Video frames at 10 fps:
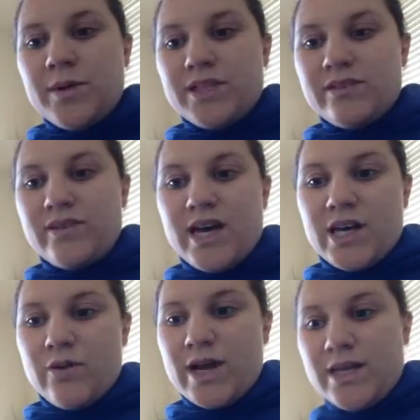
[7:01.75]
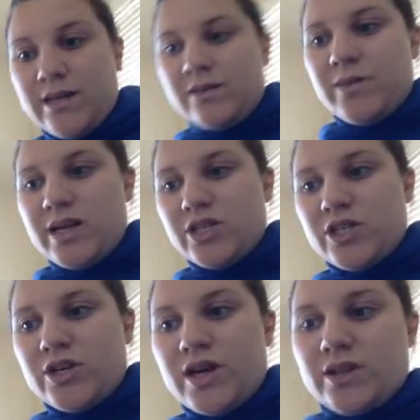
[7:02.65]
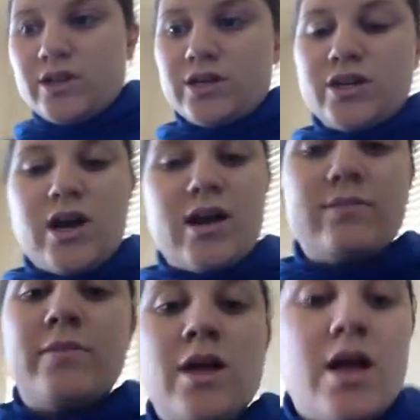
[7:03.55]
much evaluate it, just to make sure that I'm